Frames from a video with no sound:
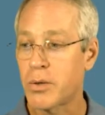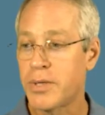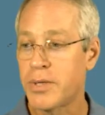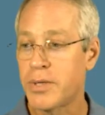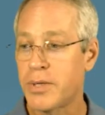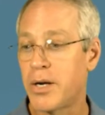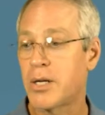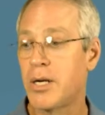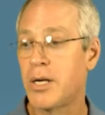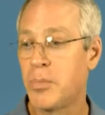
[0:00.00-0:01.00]
We've added a
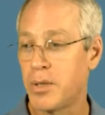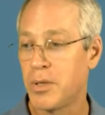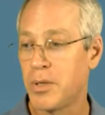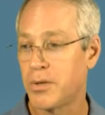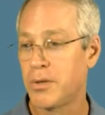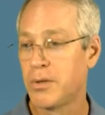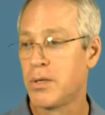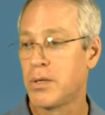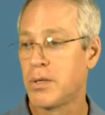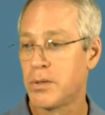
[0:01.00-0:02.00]
couple of other
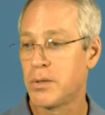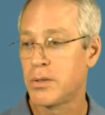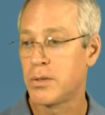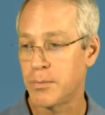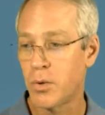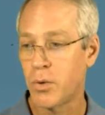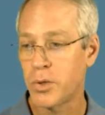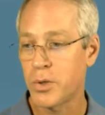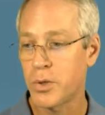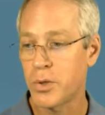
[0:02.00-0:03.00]
types.
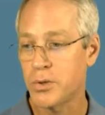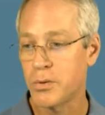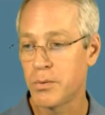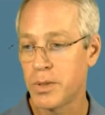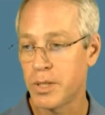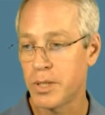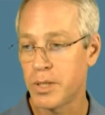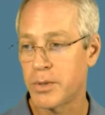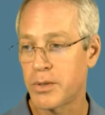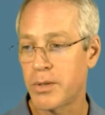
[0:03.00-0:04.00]
Horseshoe
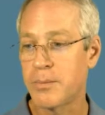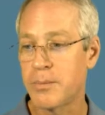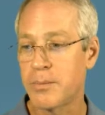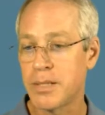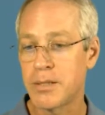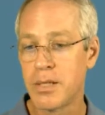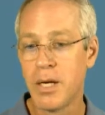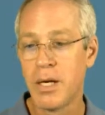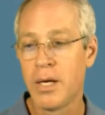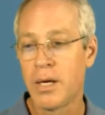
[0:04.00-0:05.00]
ischiorectal abscess
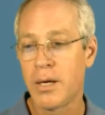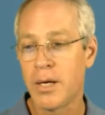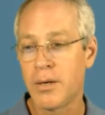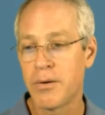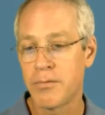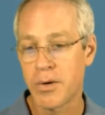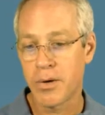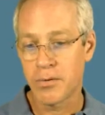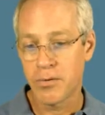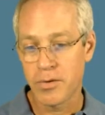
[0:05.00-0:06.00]

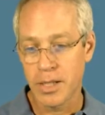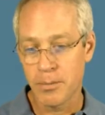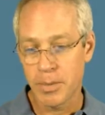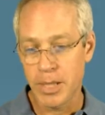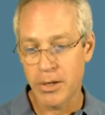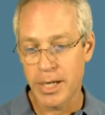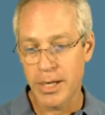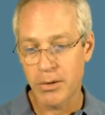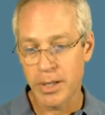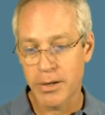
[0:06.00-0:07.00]
involves the
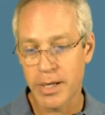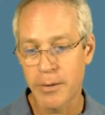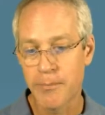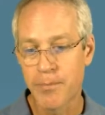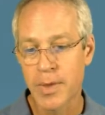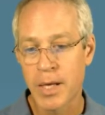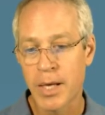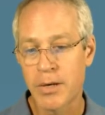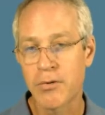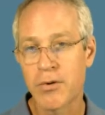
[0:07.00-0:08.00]
perianal area and
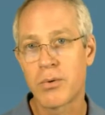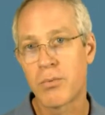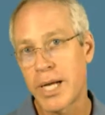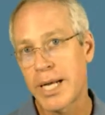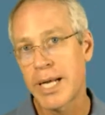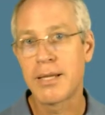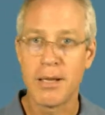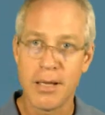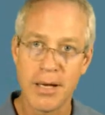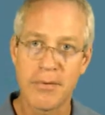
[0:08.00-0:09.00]
is on the right and the
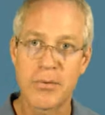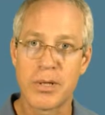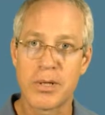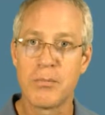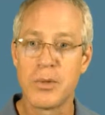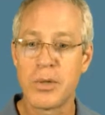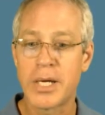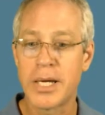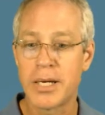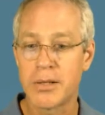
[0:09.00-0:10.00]
left with a
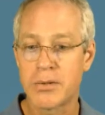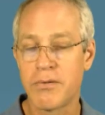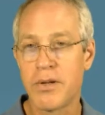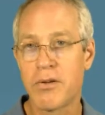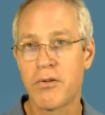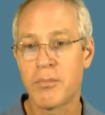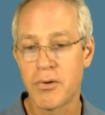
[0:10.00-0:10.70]
communicating sort of isthmus.